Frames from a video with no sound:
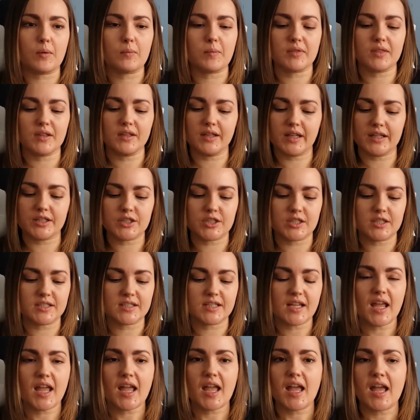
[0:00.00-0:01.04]
with the legend,
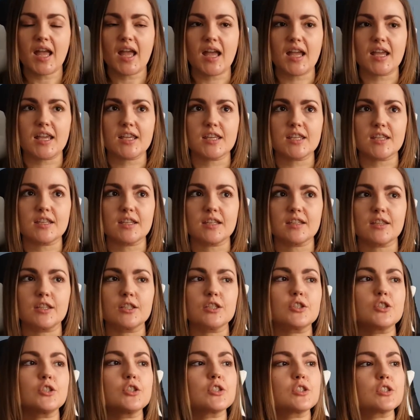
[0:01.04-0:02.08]
there's
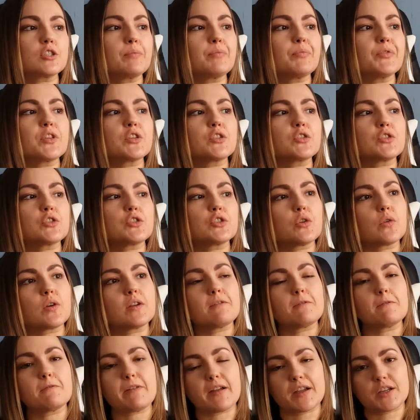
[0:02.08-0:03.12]
just something so
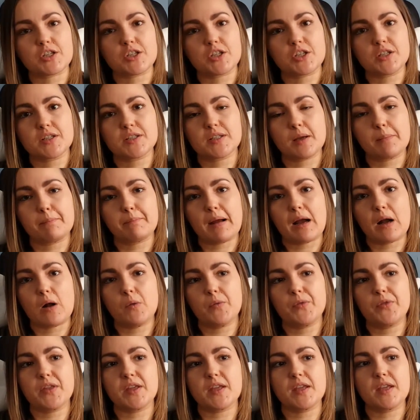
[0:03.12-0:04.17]
infectious
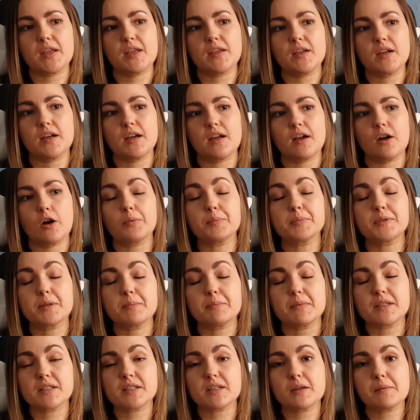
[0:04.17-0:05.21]
about the
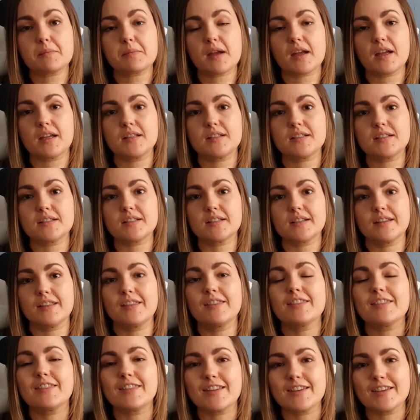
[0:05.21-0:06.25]
optimism and
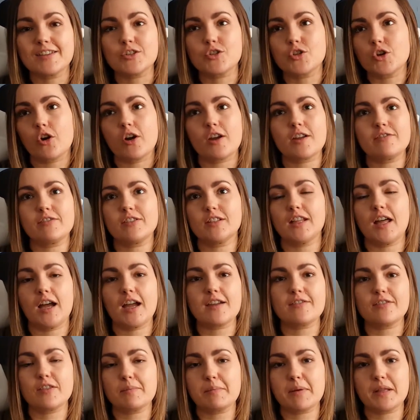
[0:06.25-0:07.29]
the joy for
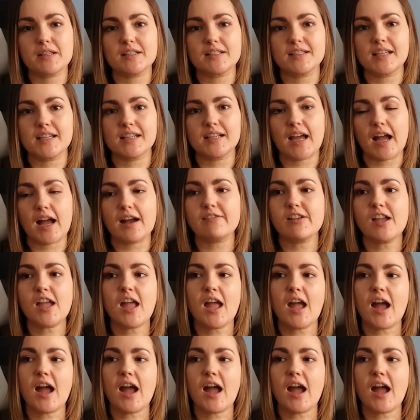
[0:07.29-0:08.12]
life that Bill and Ted have.